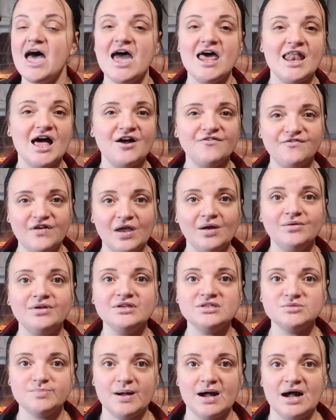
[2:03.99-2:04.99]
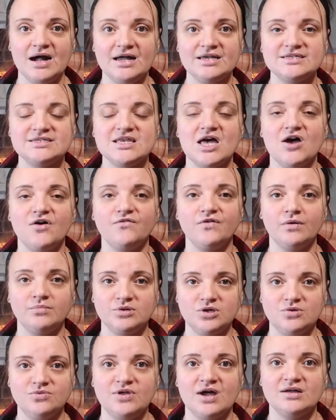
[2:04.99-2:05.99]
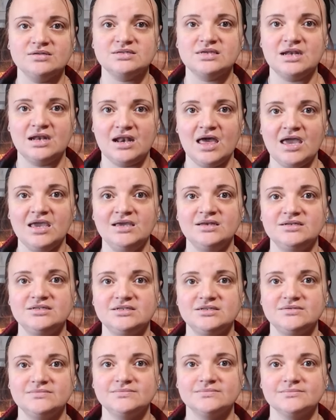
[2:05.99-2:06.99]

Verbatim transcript: And I found a spice from two thousand eight.